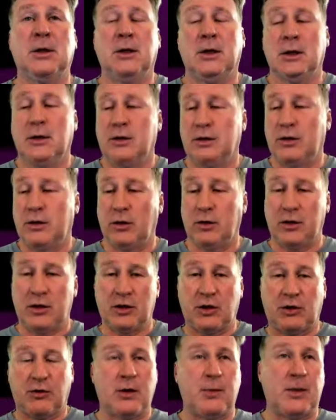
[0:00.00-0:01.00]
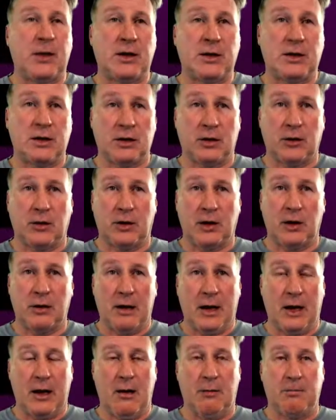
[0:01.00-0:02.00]
So there's three pieces to it:
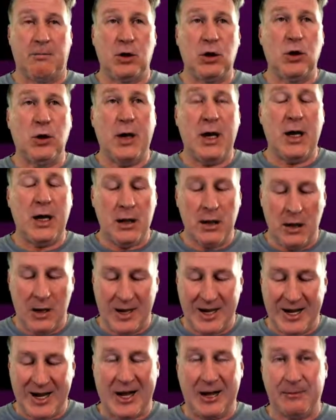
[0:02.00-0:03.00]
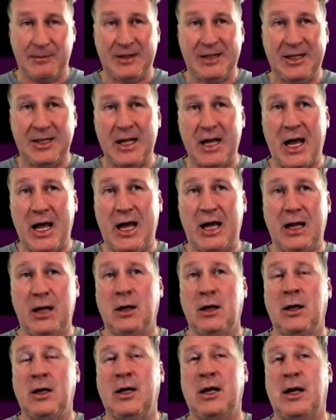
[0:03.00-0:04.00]
MUA, MTA,
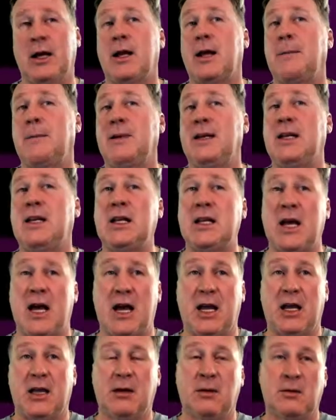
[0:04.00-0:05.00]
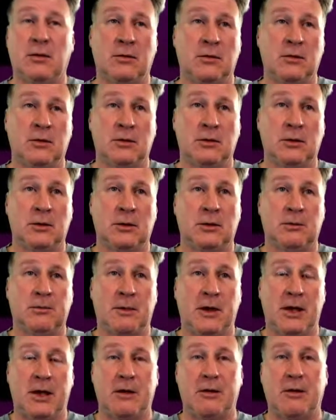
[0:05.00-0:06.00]
and MDA.
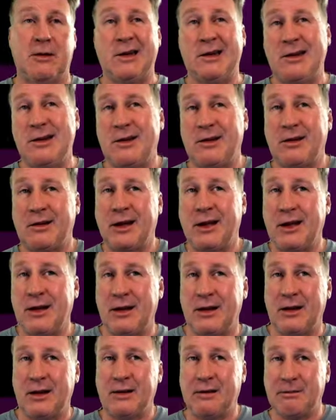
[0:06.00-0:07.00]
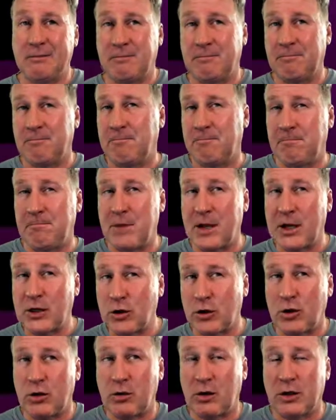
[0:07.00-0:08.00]
And you need to kind of make sure
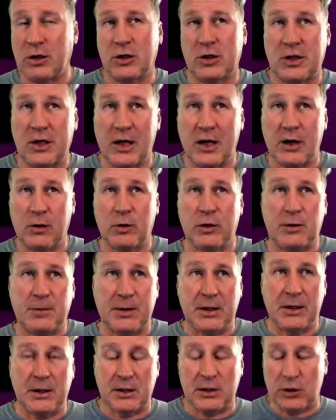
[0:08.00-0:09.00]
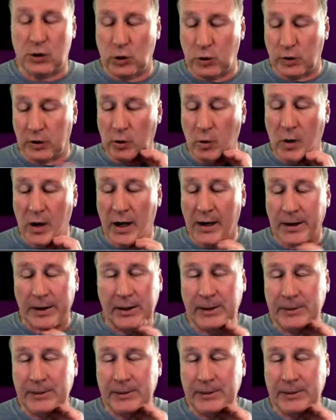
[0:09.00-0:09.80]
you understand which piece is doing what.